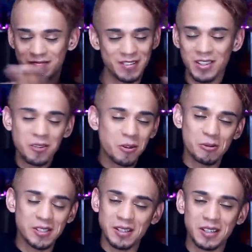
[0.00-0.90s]
knew it
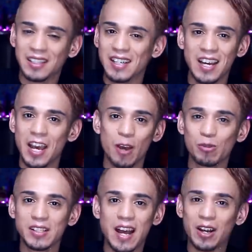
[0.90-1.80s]
was uh, it
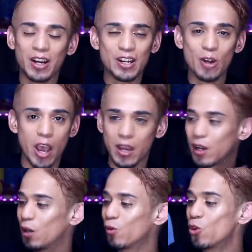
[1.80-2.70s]
was not a, a
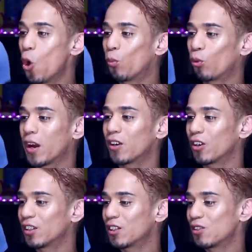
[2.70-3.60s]

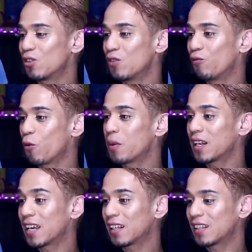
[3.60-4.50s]
no-brainer for me to
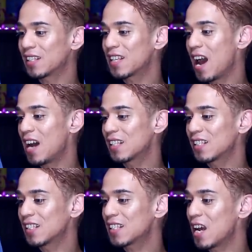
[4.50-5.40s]
get this hat.
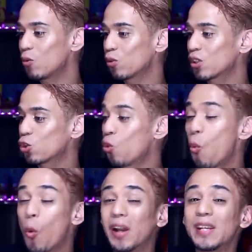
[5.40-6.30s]
This hat was
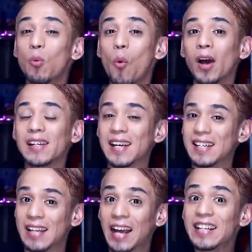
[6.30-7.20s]

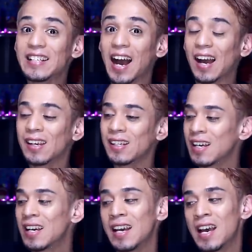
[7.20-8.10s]
$21.99
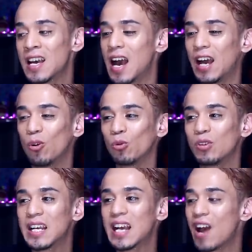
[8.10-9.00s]
I don't
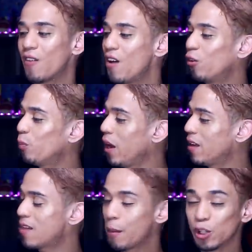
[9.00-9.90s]
think I've ever
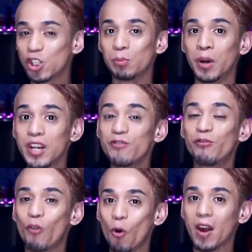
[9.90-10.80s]
paid that much money
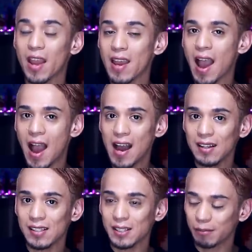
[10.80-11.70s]
for a
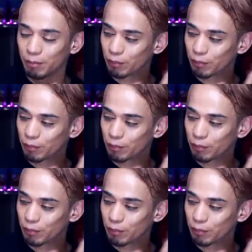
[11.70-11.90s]
hat.